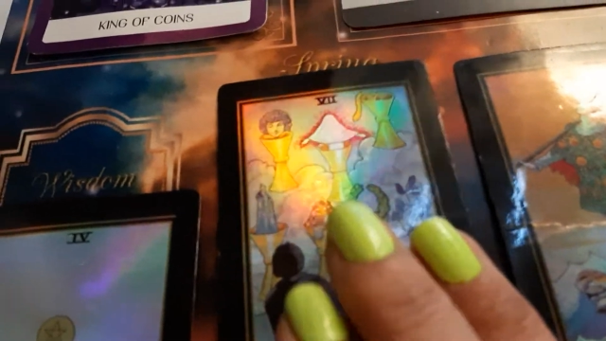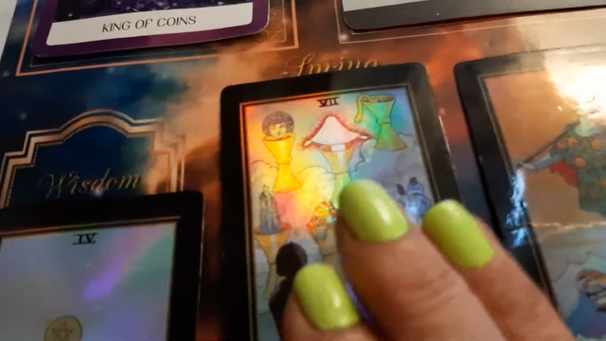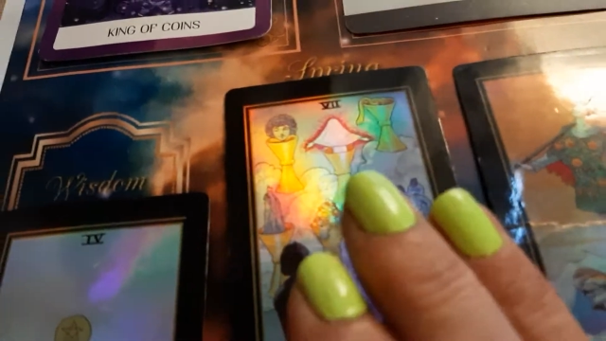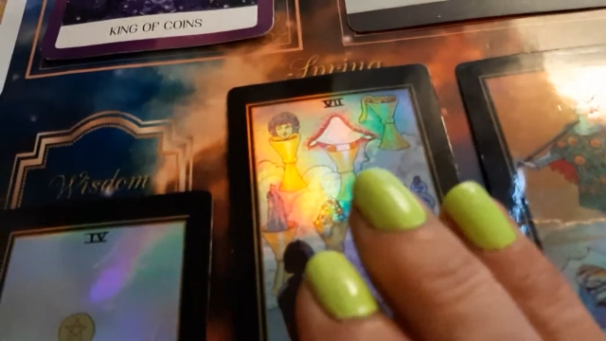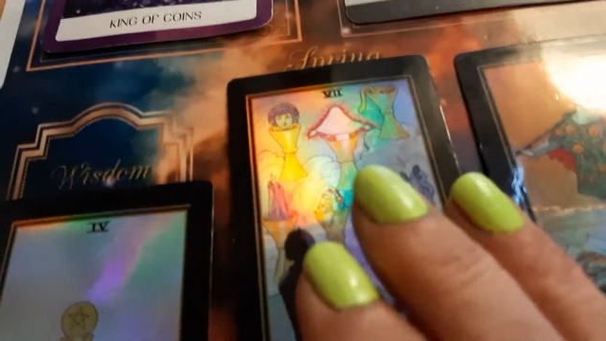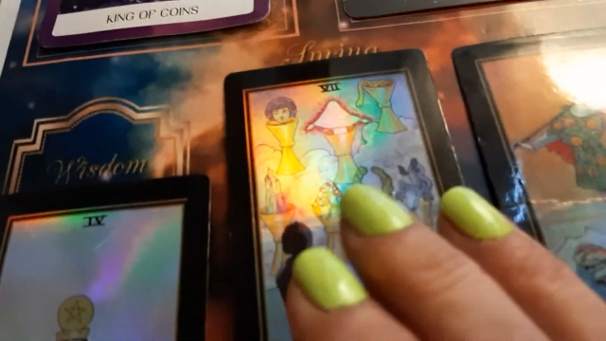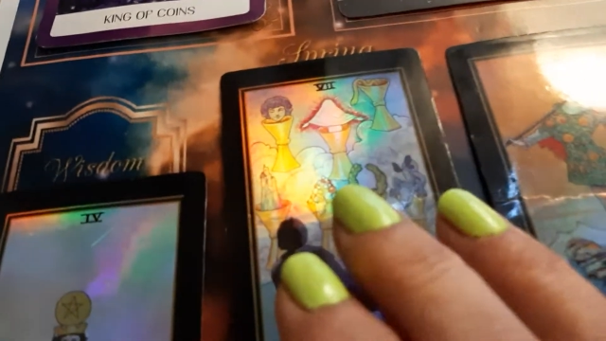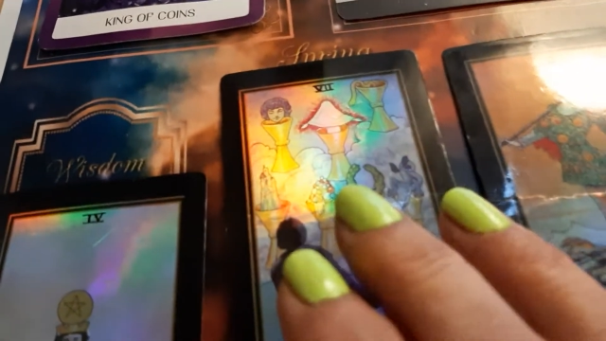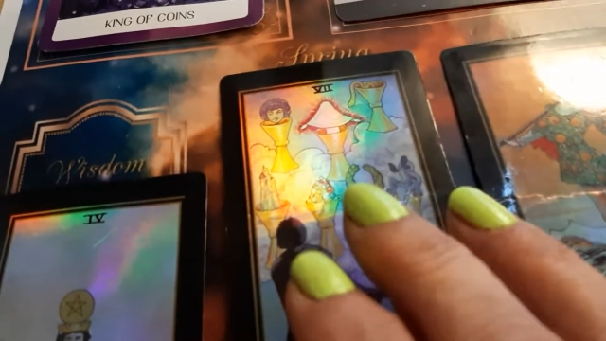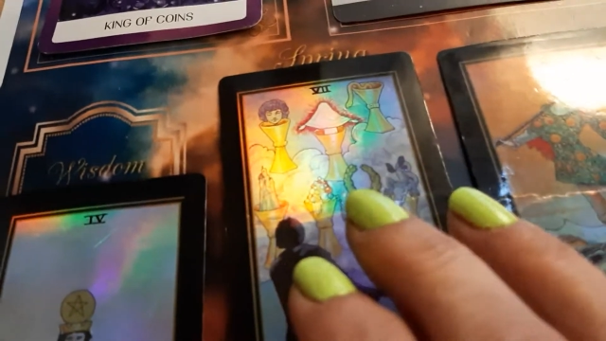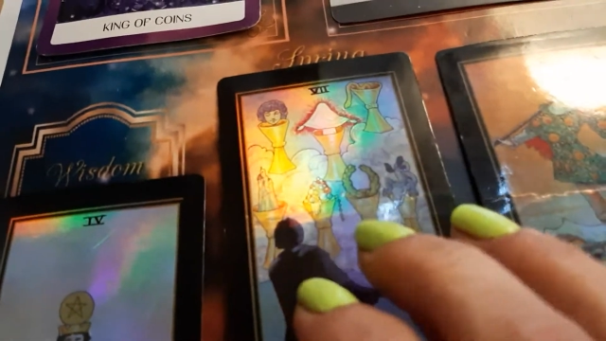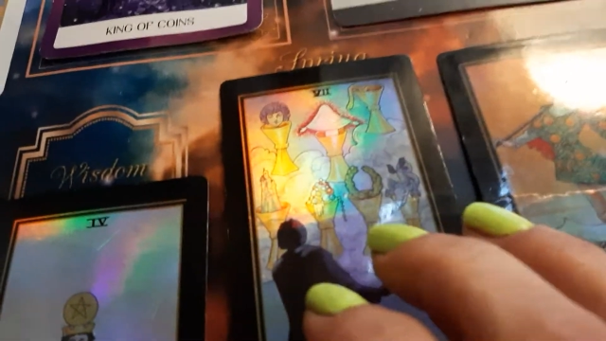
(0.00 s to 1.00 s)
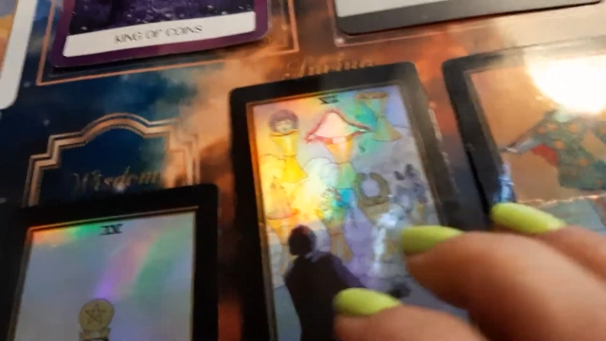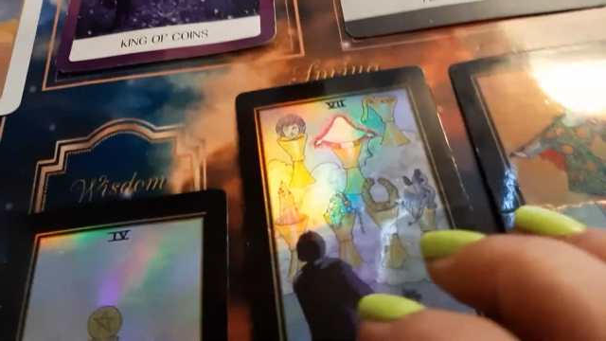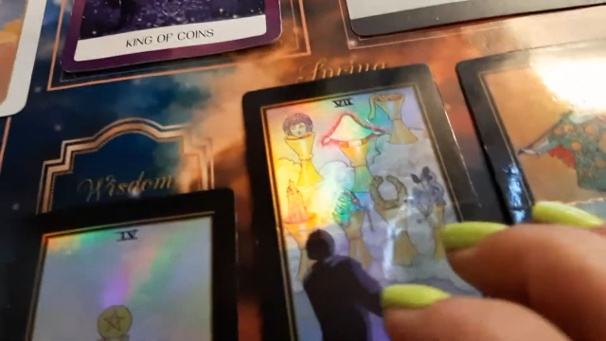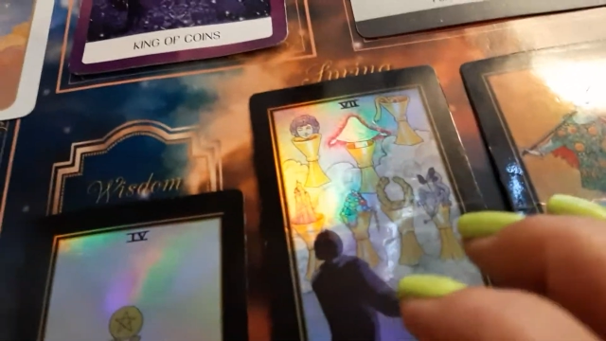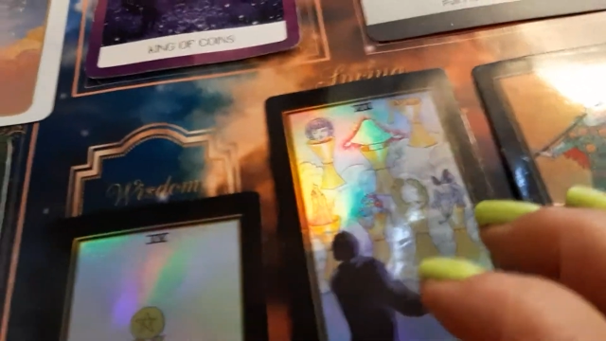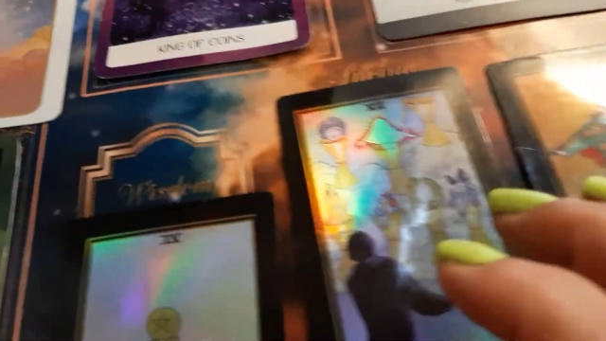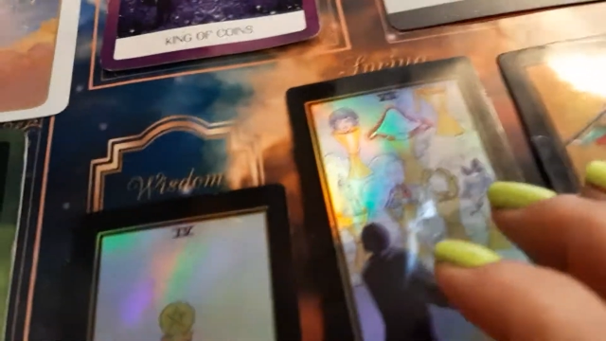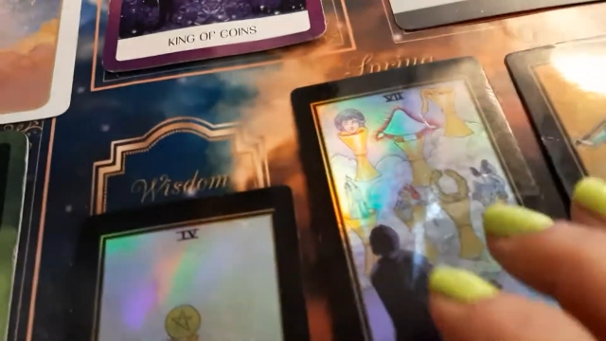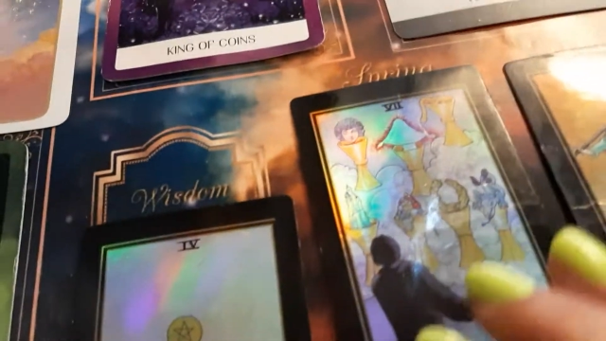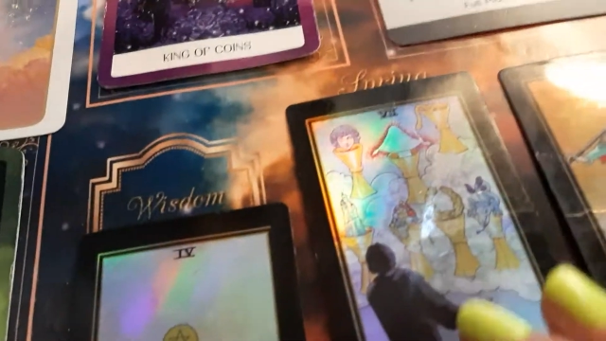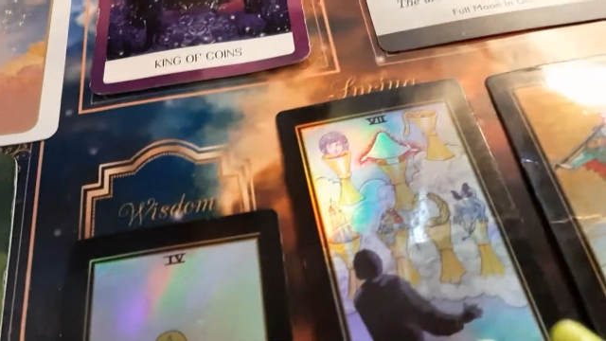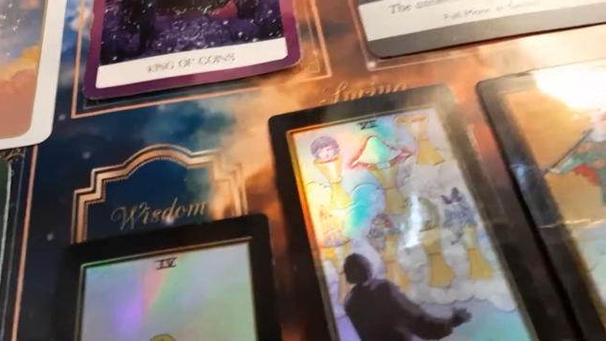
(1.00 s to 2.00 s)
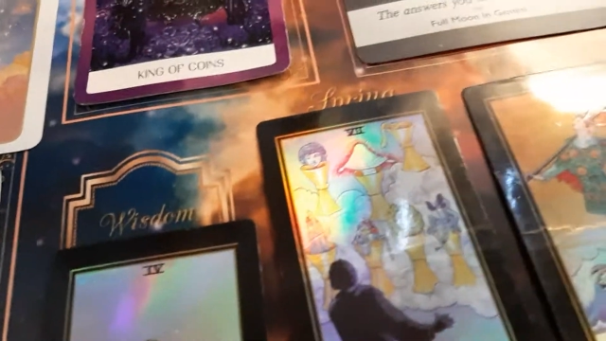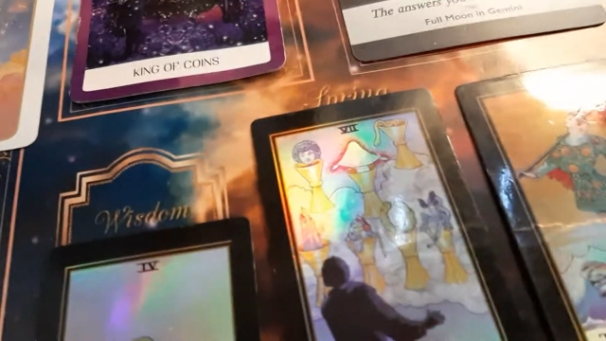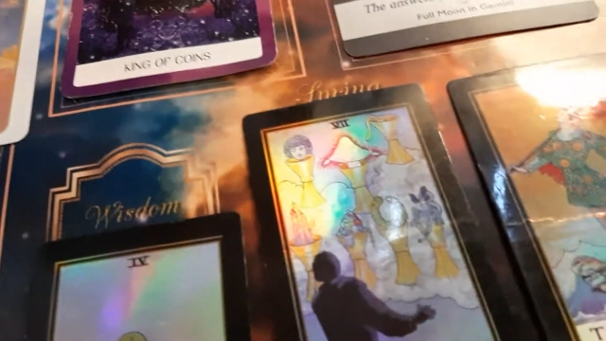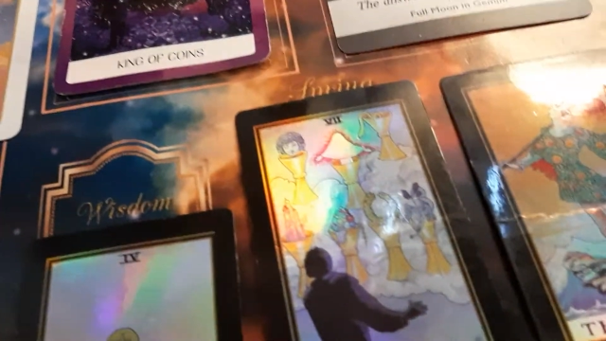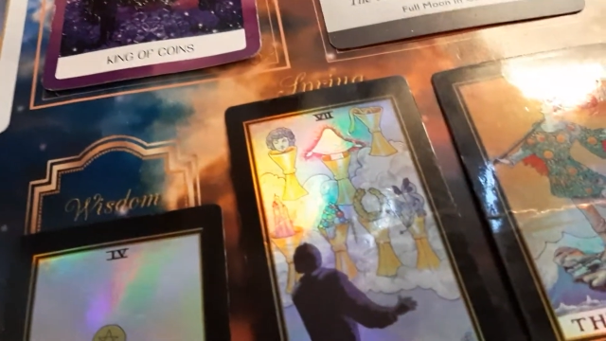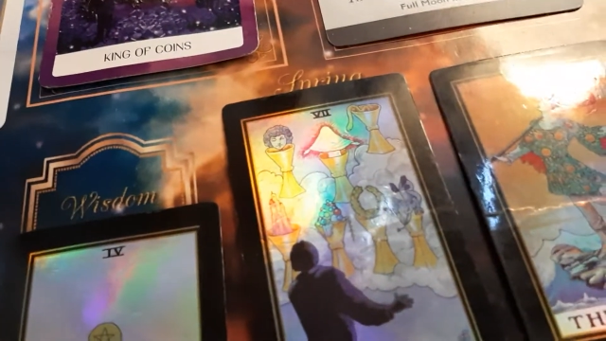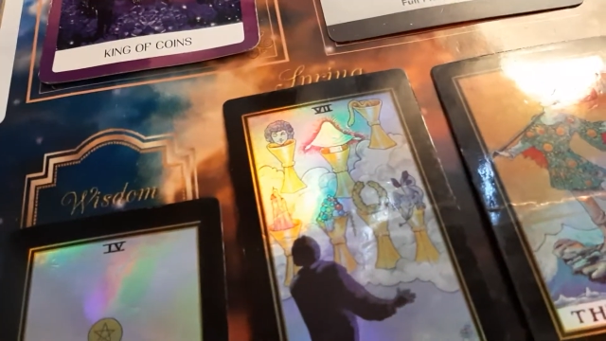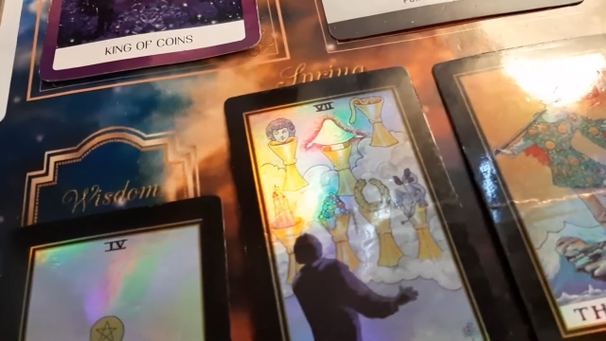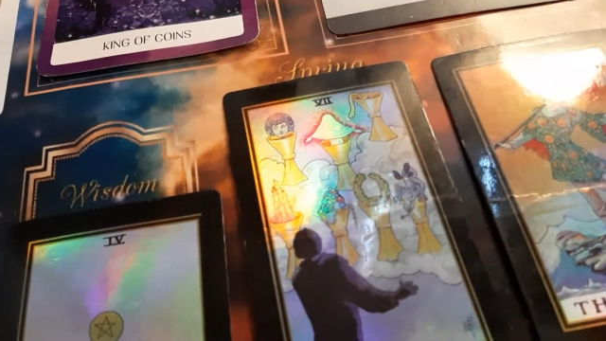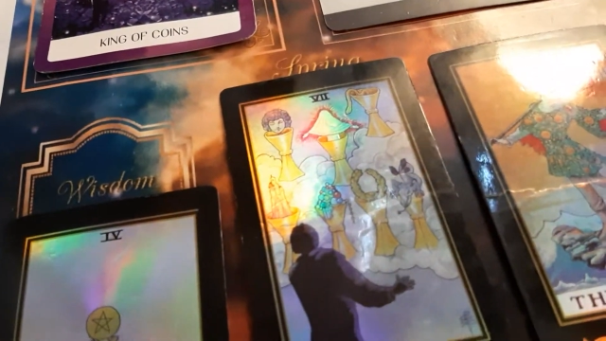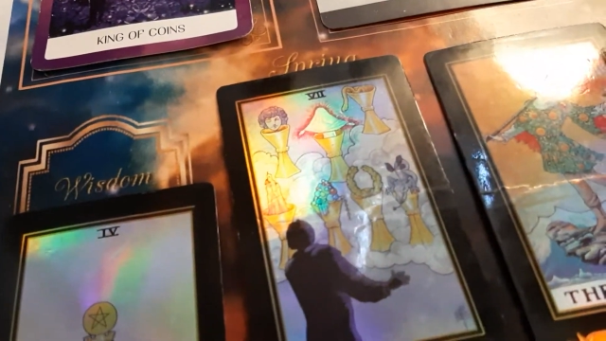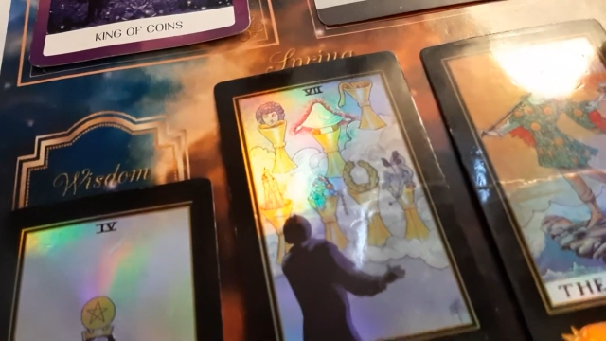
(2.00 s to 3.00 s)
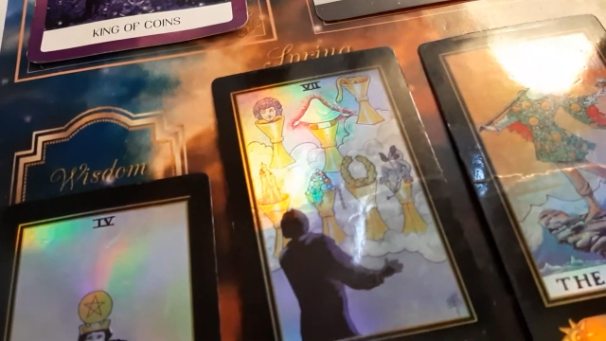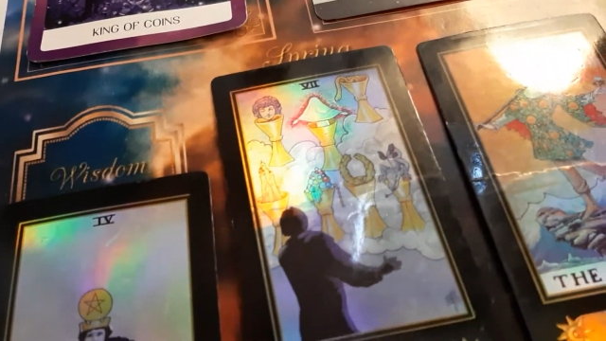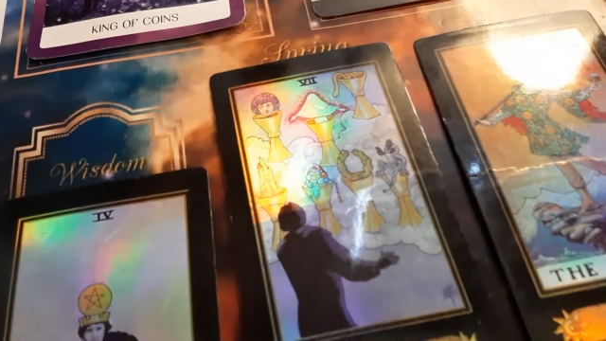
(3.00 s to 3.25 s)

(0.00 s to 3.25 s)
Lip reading: Nobody's mouth can be seen.